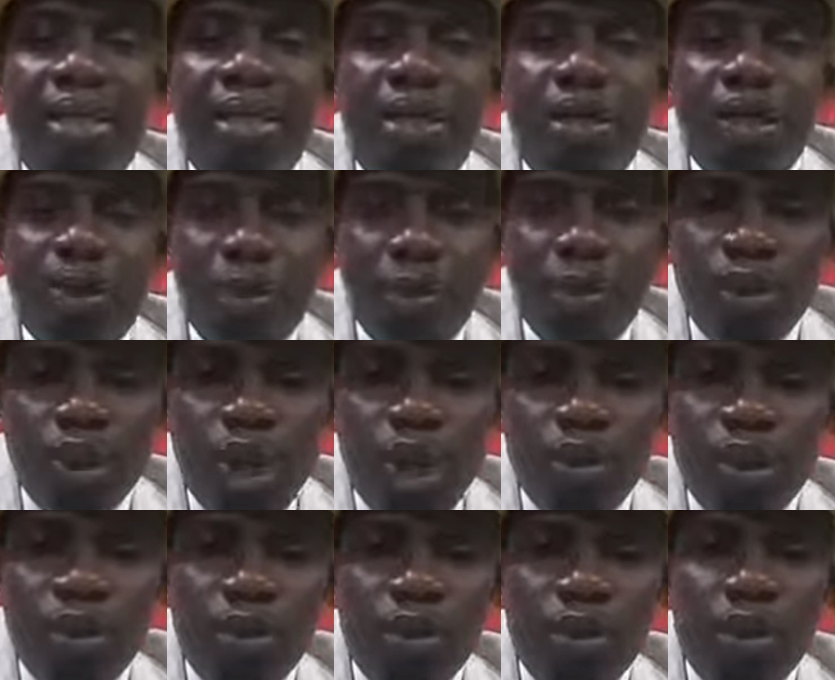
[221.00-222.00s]
your
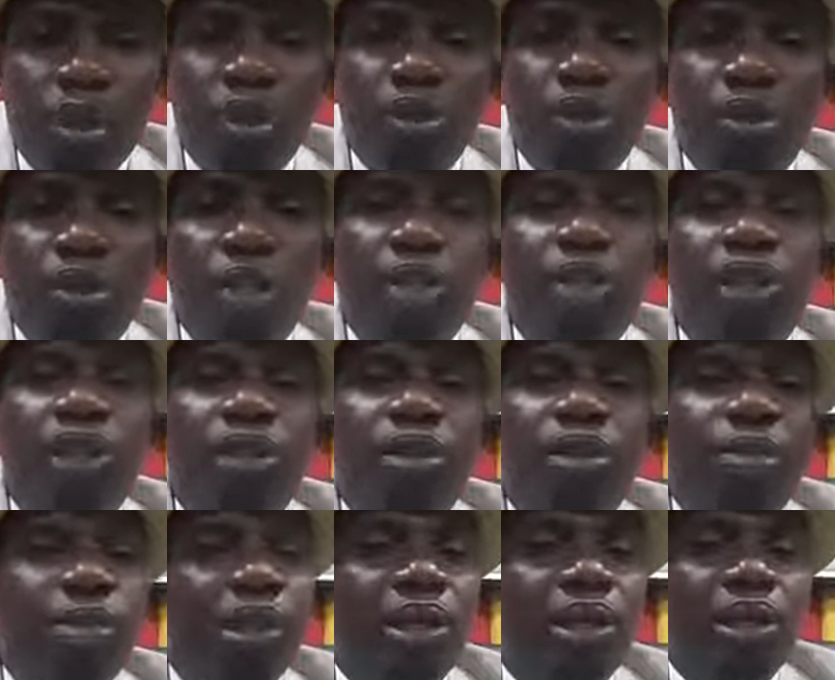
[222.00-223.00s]
door-to-door donation you
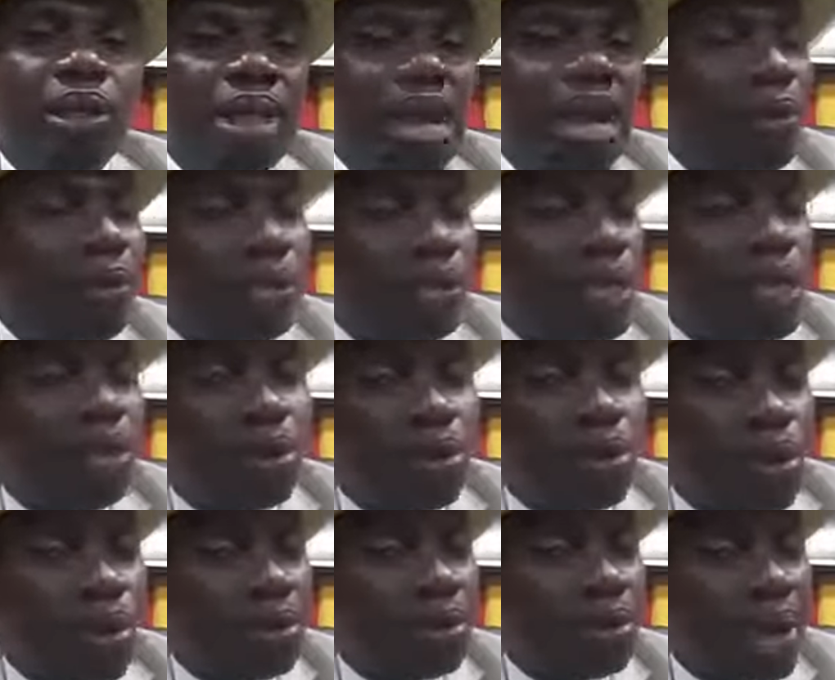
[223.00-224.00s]
brought, I was just
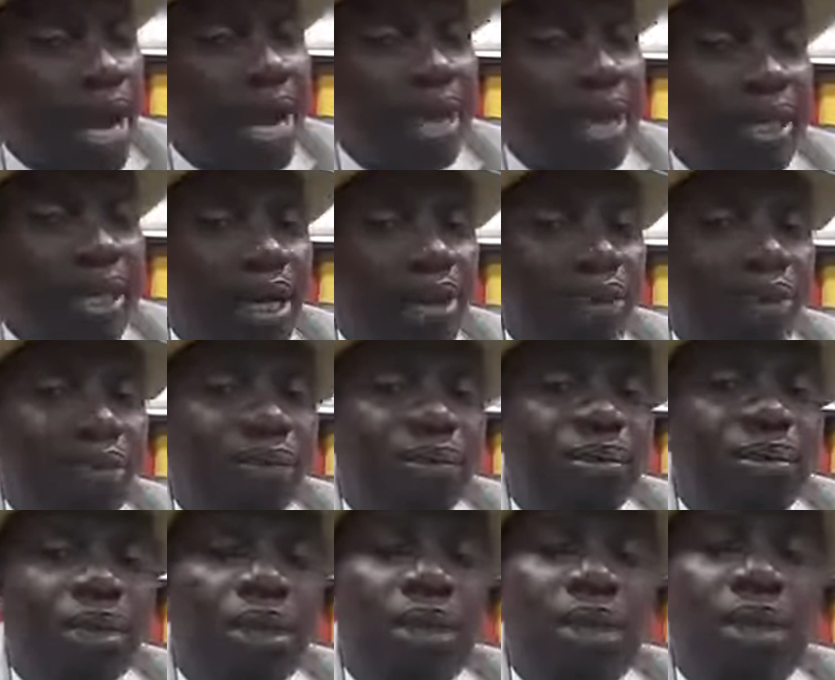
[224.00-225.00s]
called right now
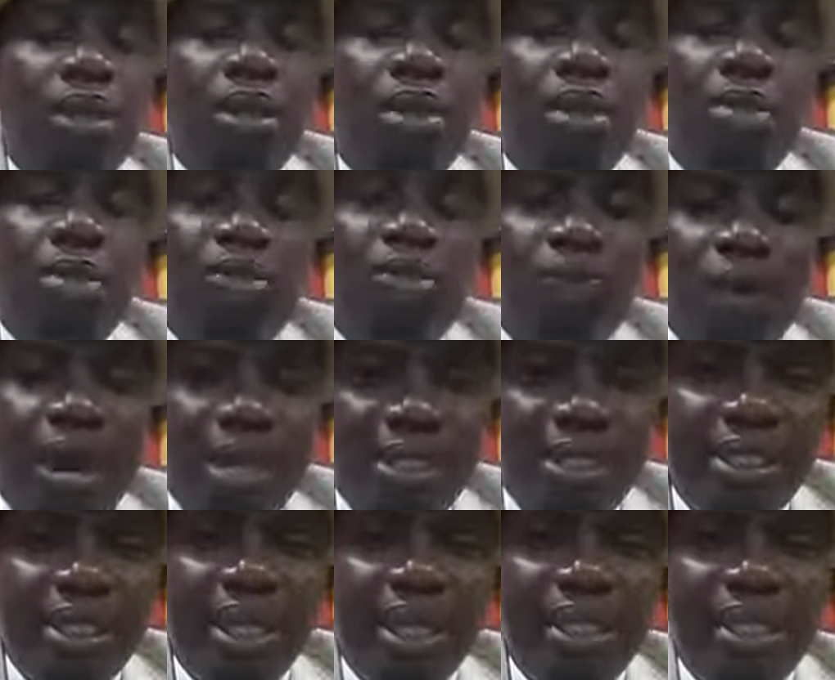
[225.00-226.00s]
before I
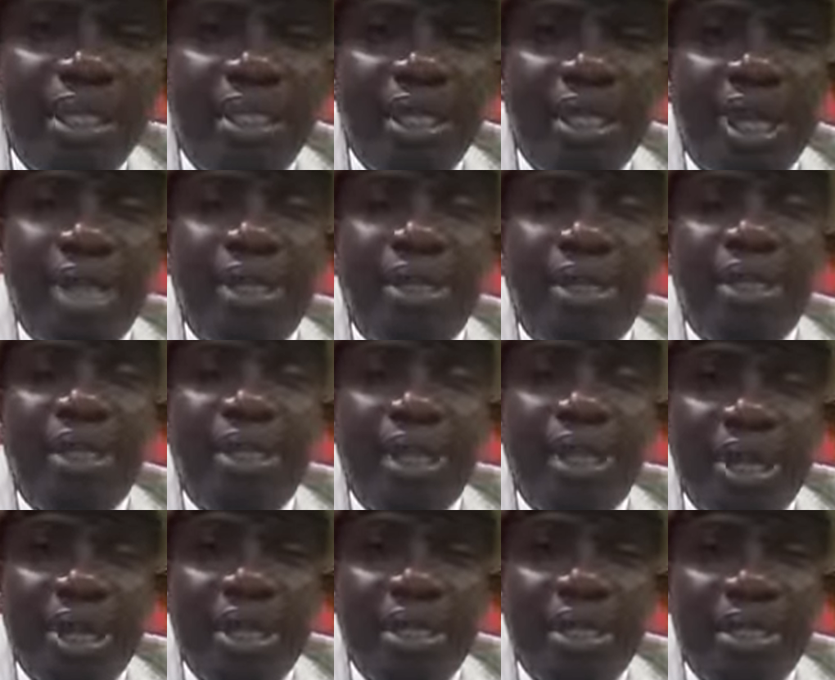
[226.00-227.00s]
started that
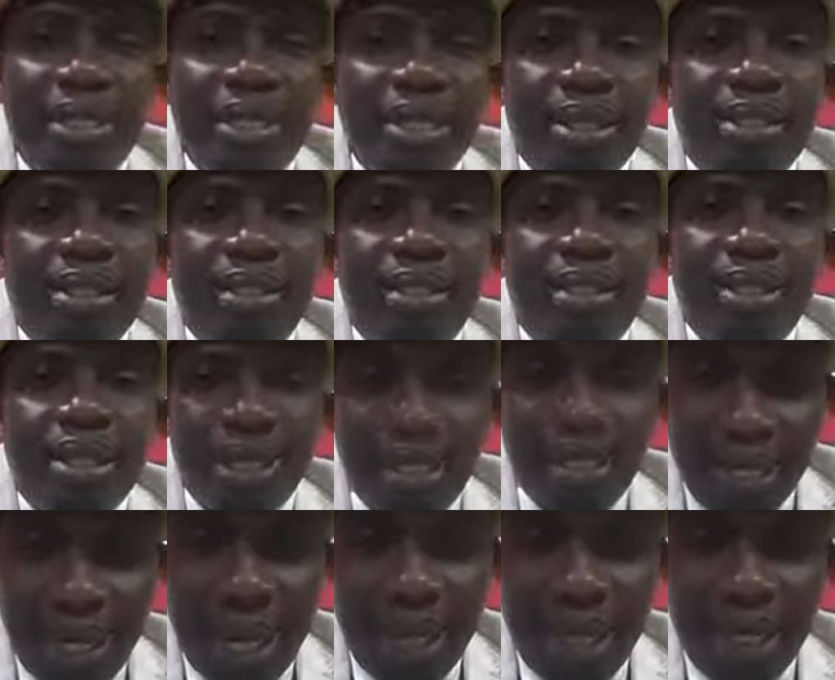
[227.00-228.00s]
it says in
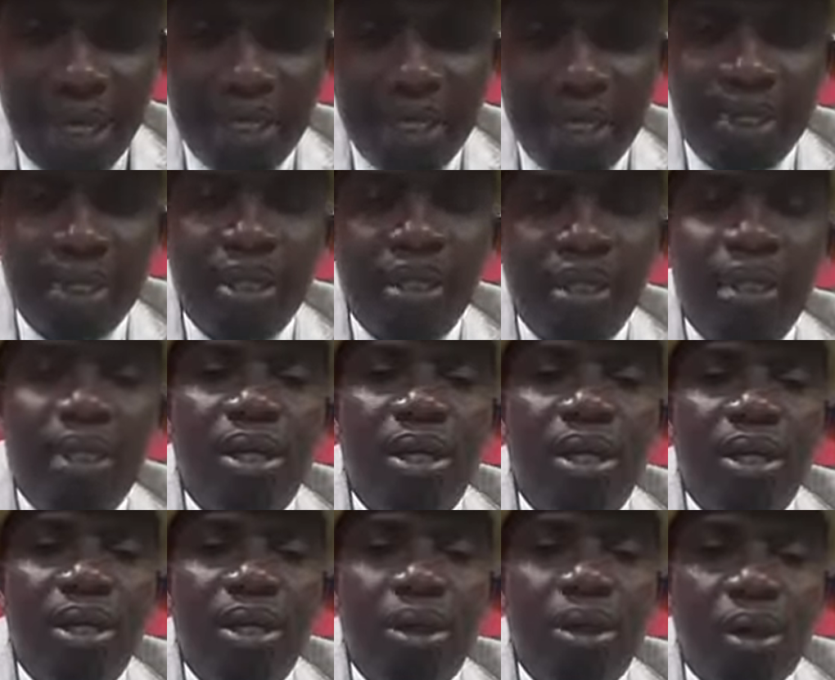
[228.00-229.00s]
Ghana.
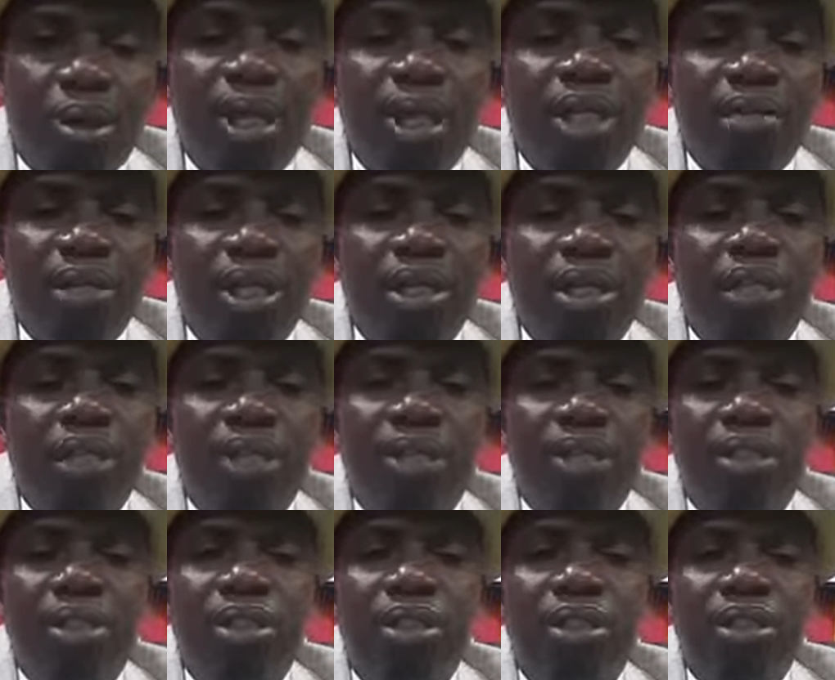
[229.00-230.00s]
Congratulations.
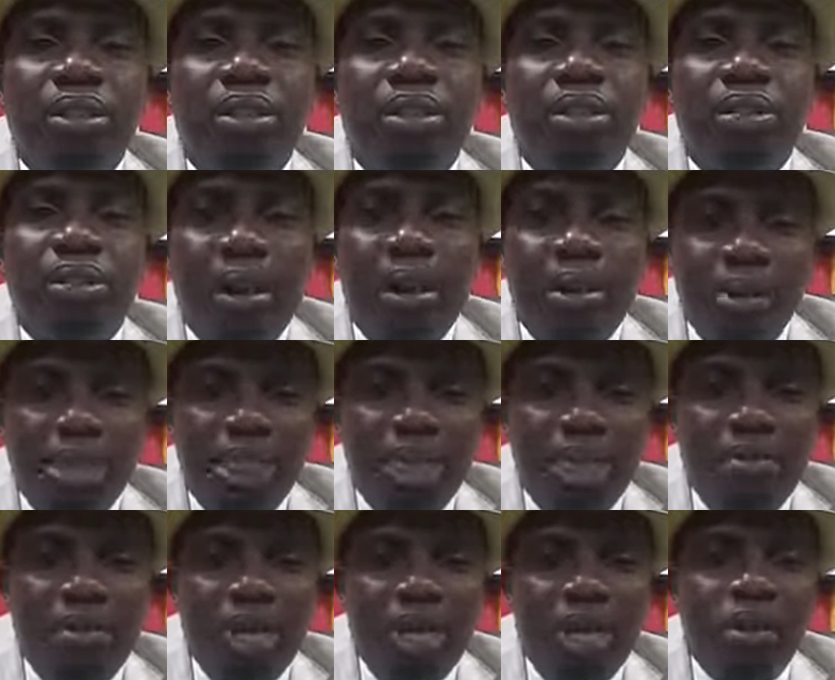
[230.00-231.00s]
We are
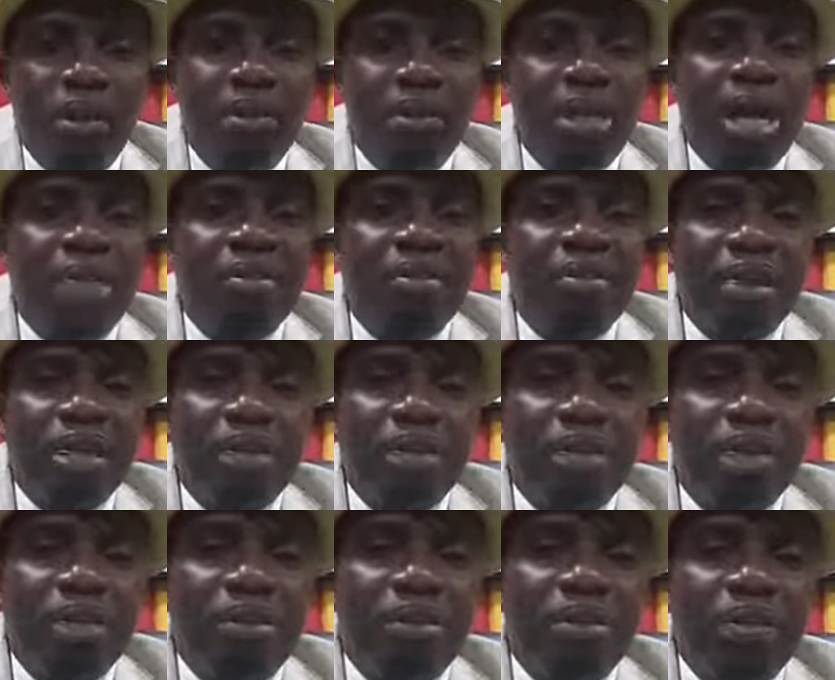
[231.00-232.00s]
receiving it on behalf of
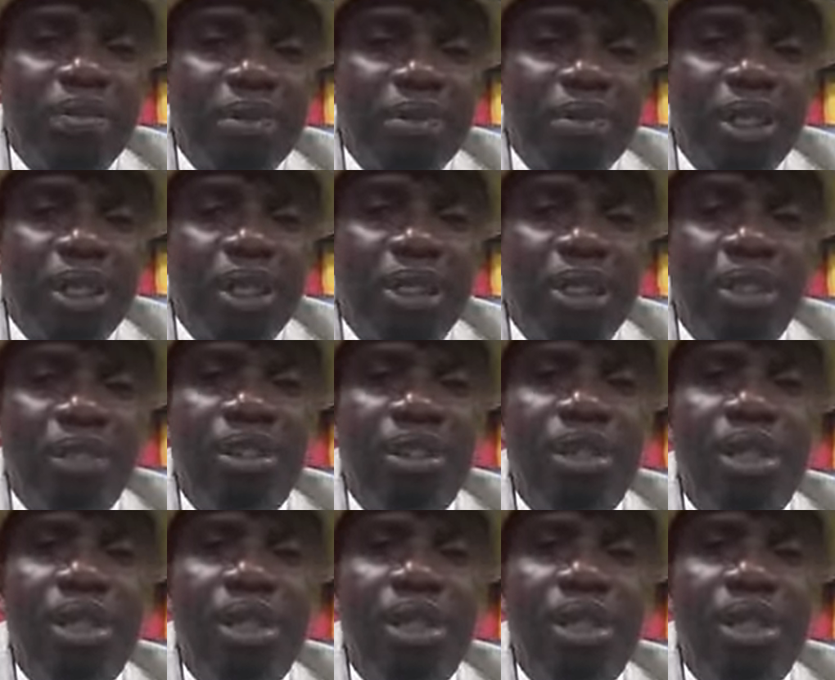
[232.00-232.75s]
Counselor Lutterodt Foundation.